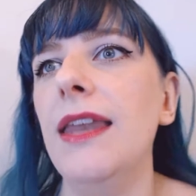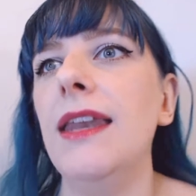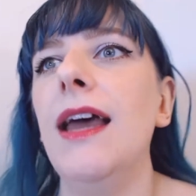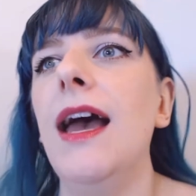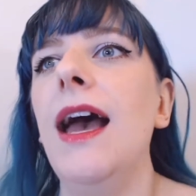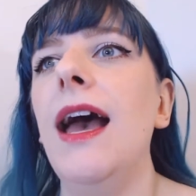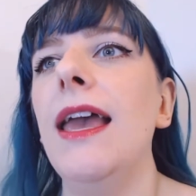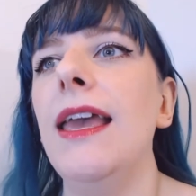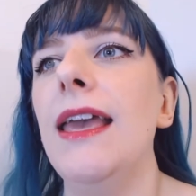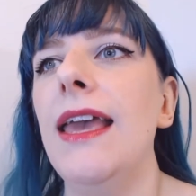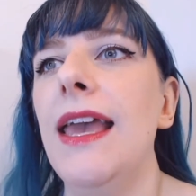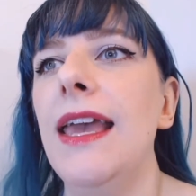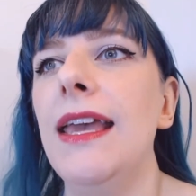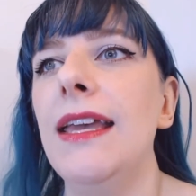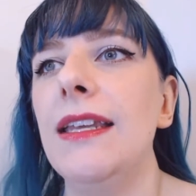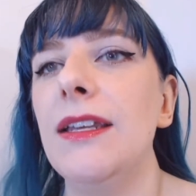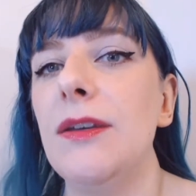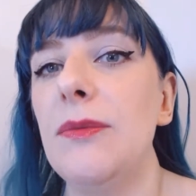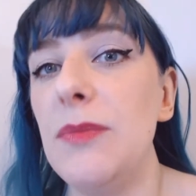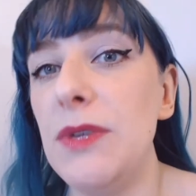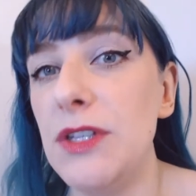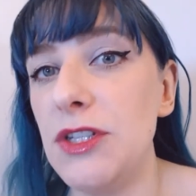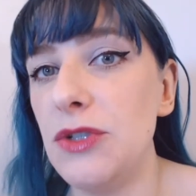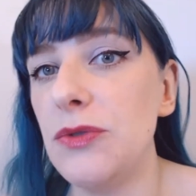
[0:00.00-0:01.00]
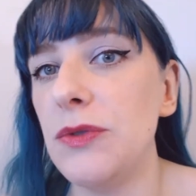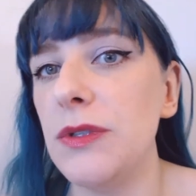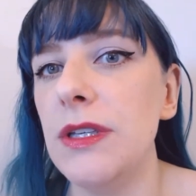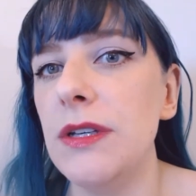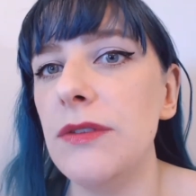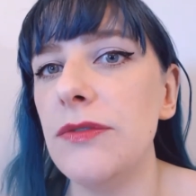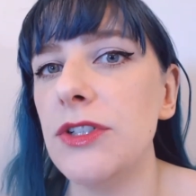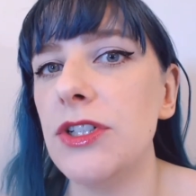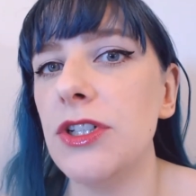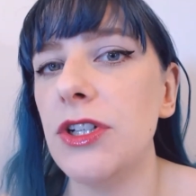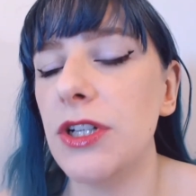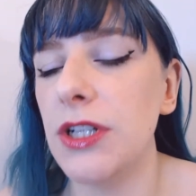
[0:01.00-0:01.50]
and I hate
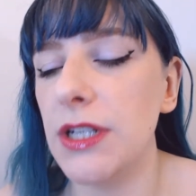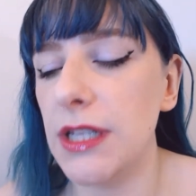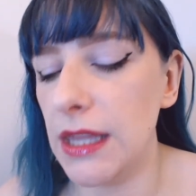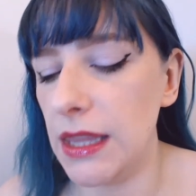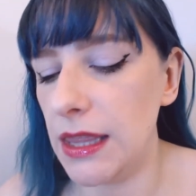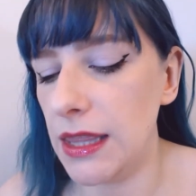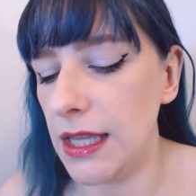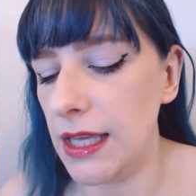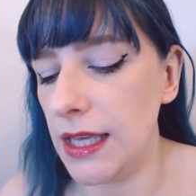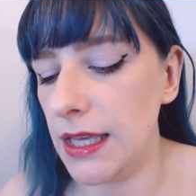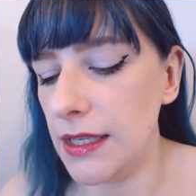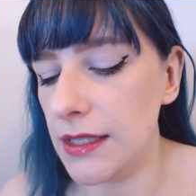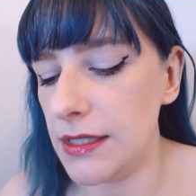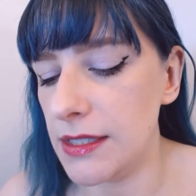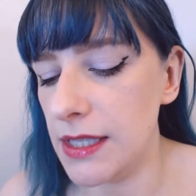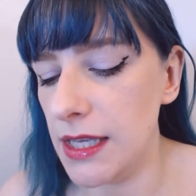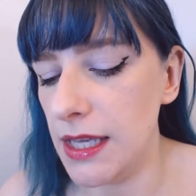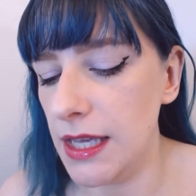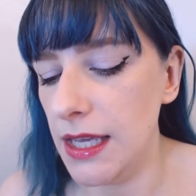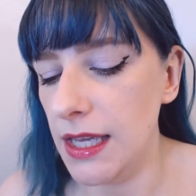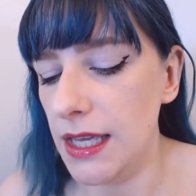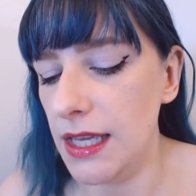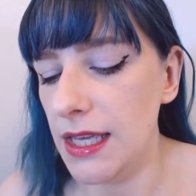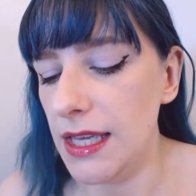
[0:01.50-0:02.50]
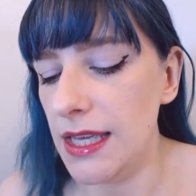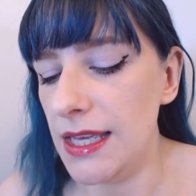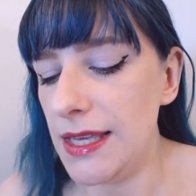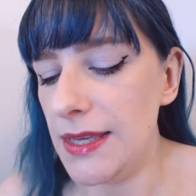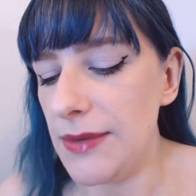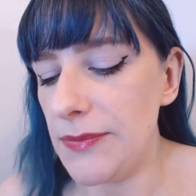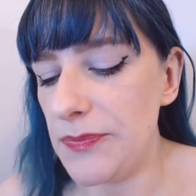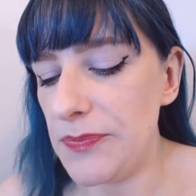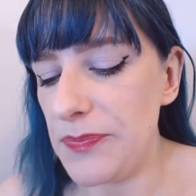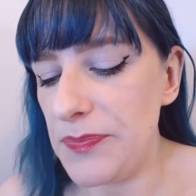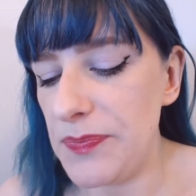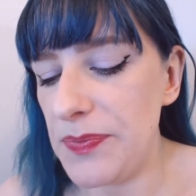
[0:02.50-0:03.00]
habitually returning things,
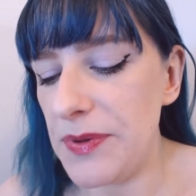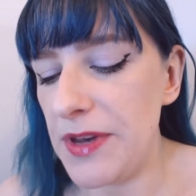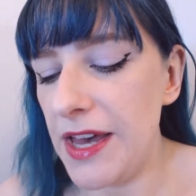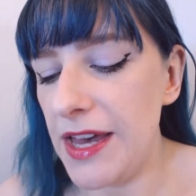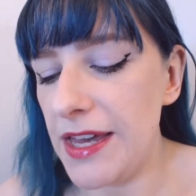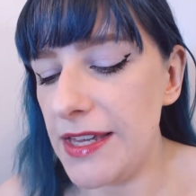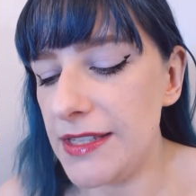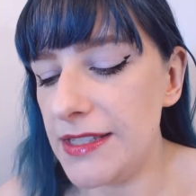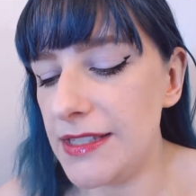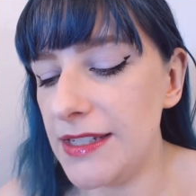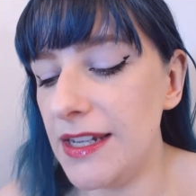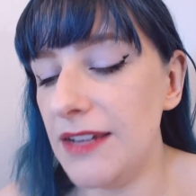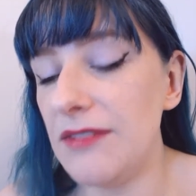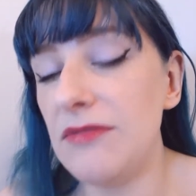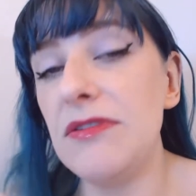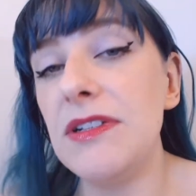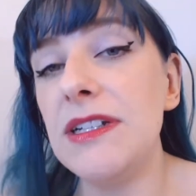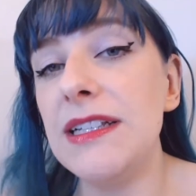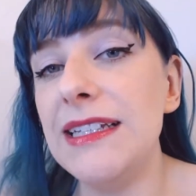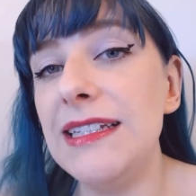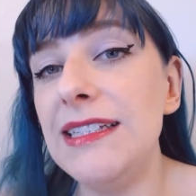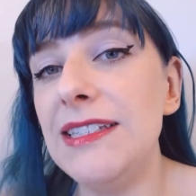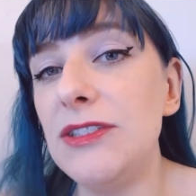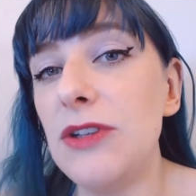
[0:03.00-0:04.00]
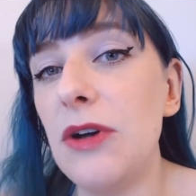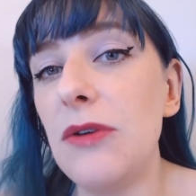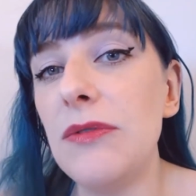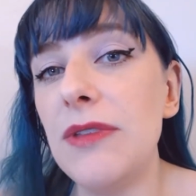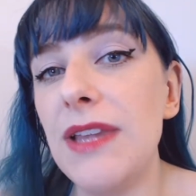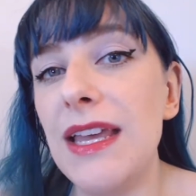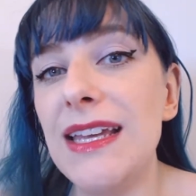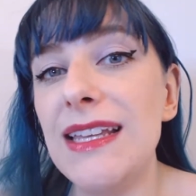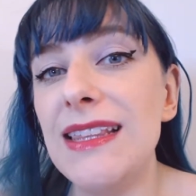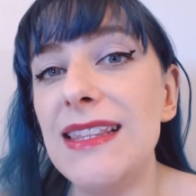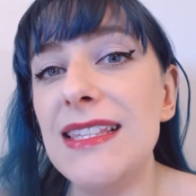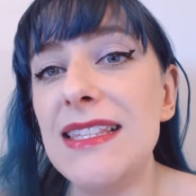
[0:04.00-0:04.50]
but I really don't
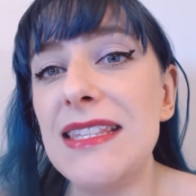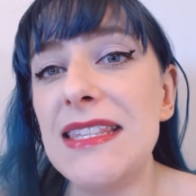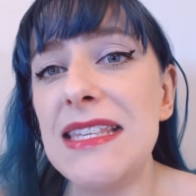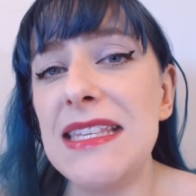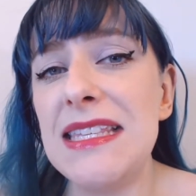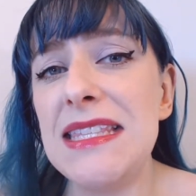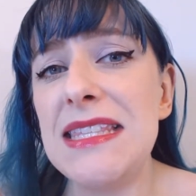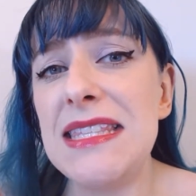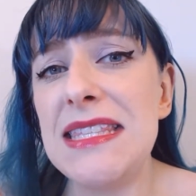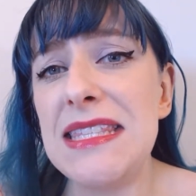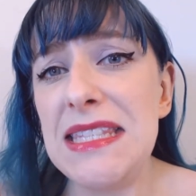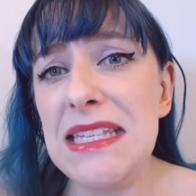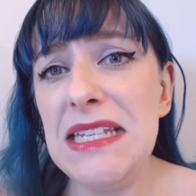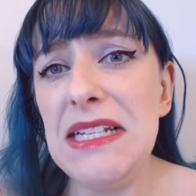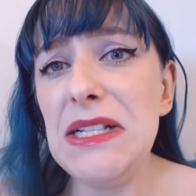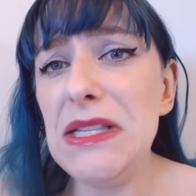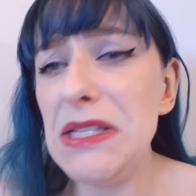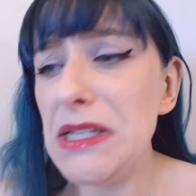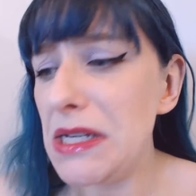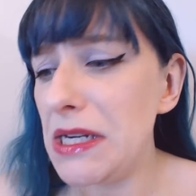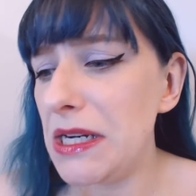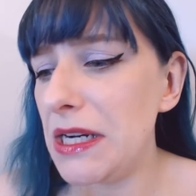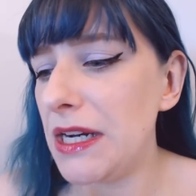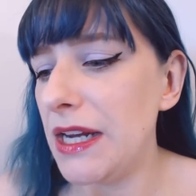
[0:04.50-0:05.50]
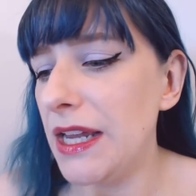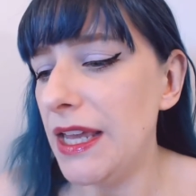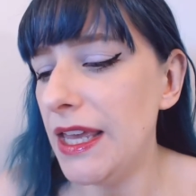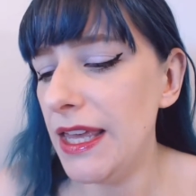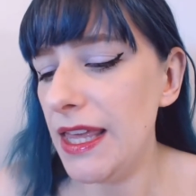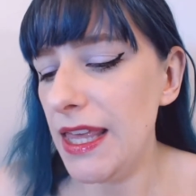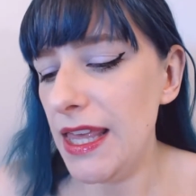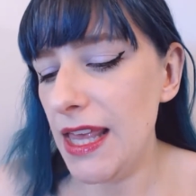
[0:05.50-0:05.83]
like this concealer.